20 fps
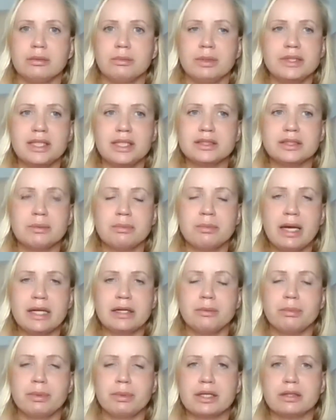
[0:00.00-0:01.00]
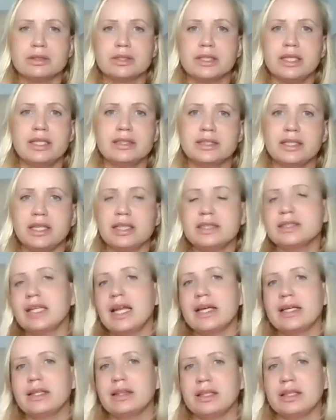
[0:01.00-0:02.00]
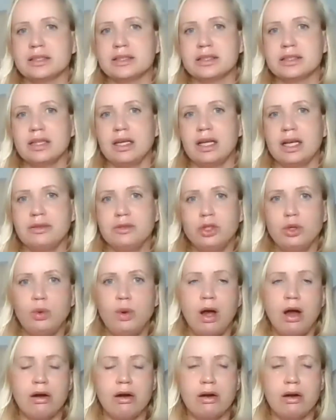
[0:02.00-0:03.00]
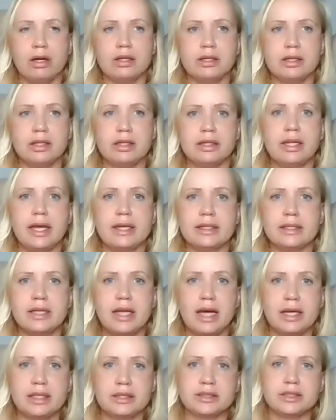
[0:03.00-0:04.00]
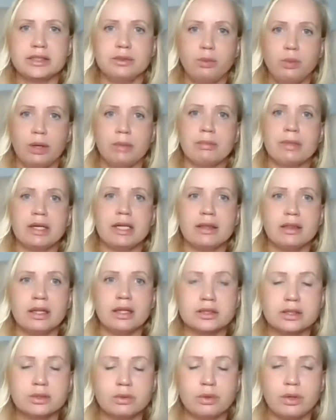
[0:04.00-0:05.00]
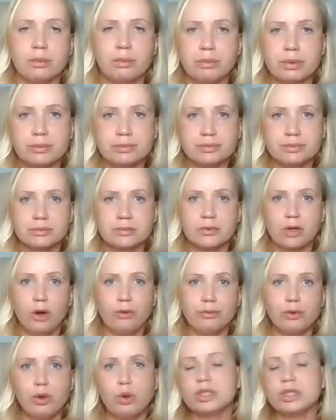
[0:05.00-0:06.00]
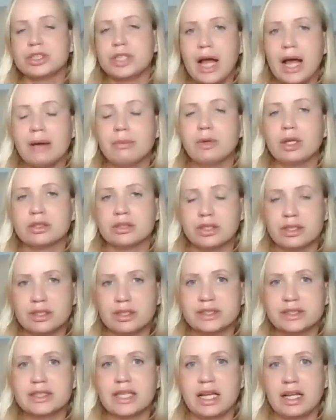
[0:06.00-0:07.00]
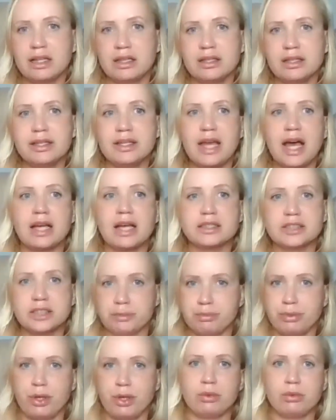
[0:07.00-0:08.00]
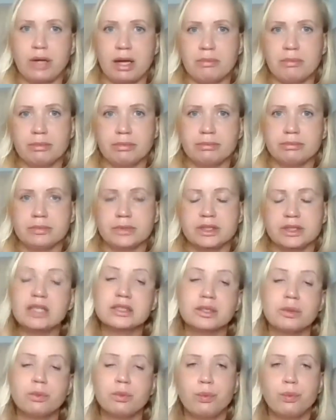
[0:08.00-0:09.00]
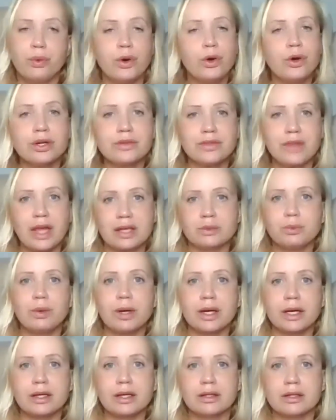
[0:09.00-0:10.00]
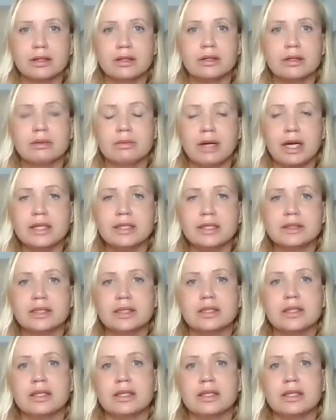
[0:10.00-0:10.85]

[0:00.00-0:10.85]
It doesn't matter because it's like this. You are like 90 women in this group. Of course, I'm not going to sell 90 programs. Doesn't work that way, right?